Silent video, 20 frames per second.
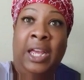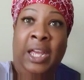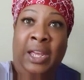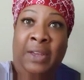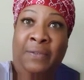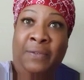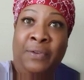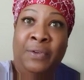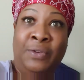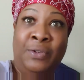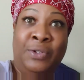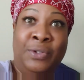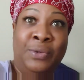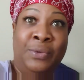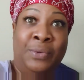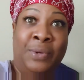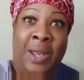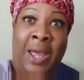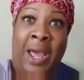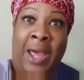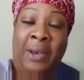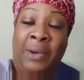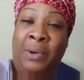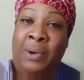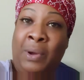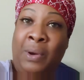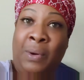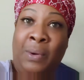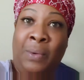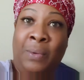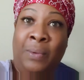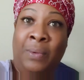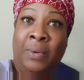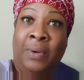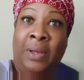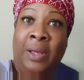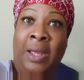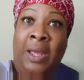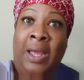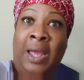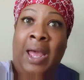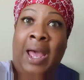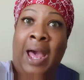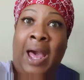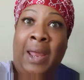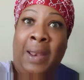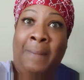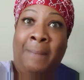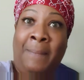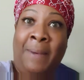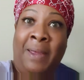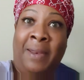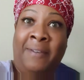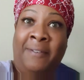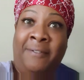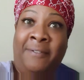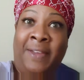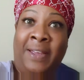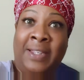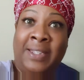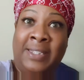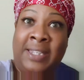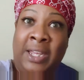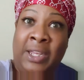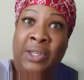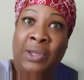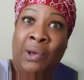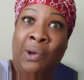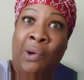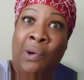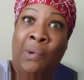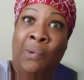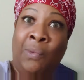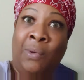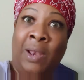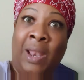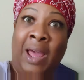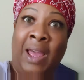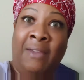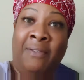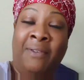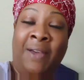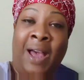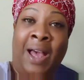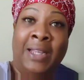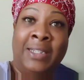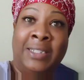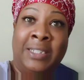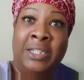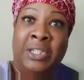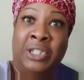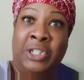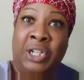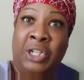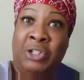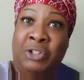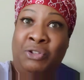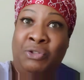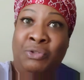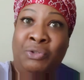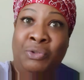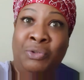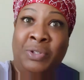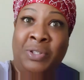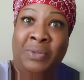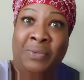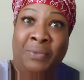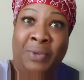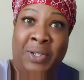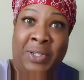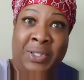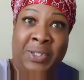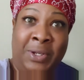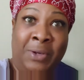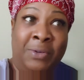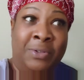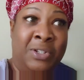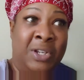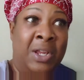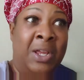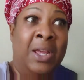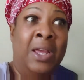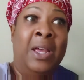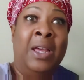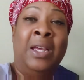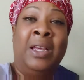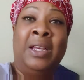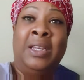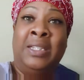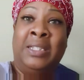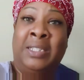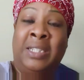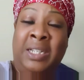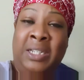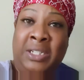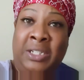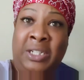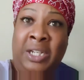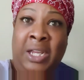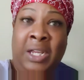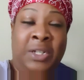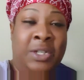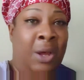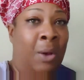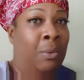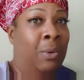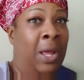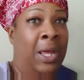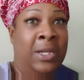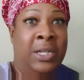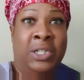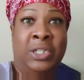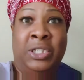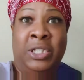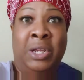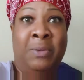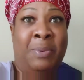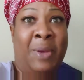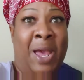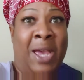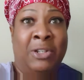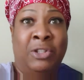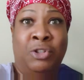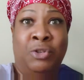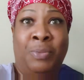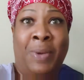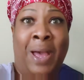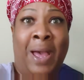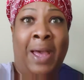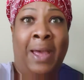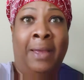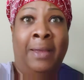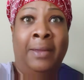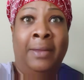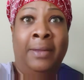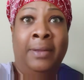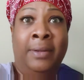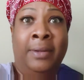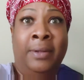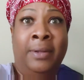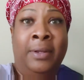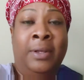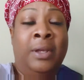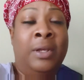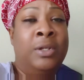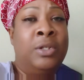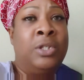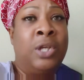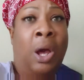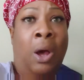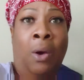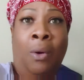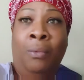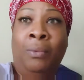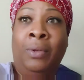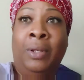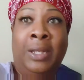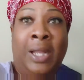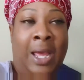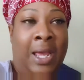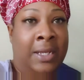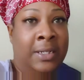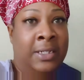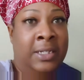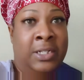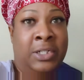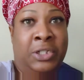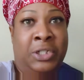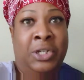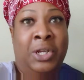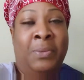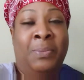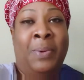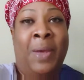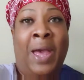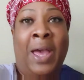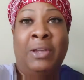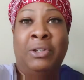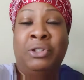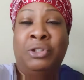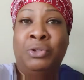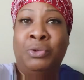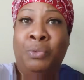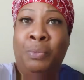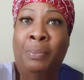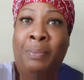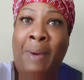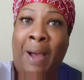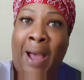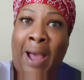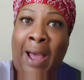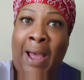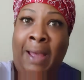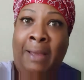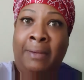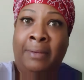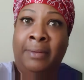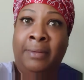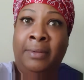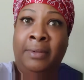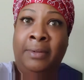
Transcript: If you do not know how to manifest in your own life, I suggest you do some research. Because this year, don't let this year pass you by. Don't let this year pass you by.